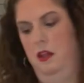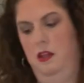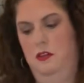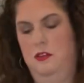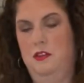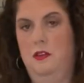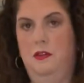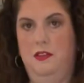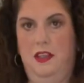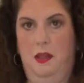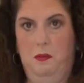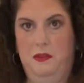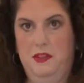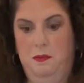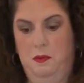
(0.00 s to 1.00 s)
2
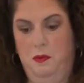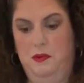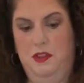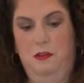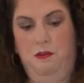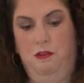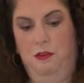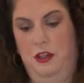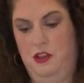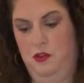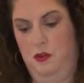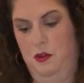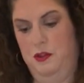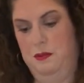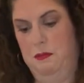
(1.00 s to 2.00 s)
tablespoons of fresh
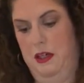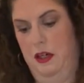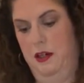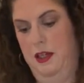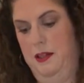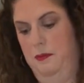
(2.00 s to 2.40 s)
rosemary,